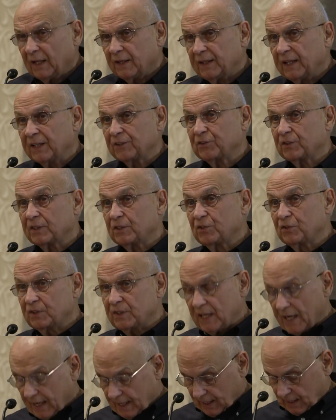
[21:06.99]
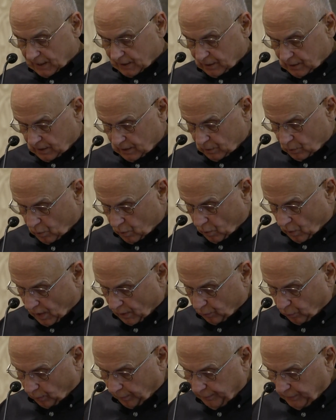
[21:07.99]
That's exactly why
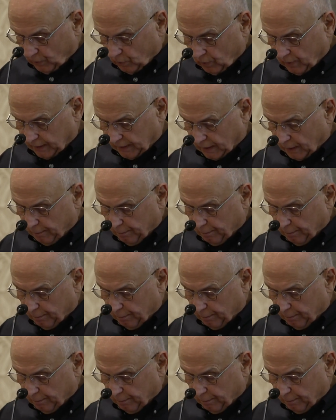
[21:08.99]
we're building a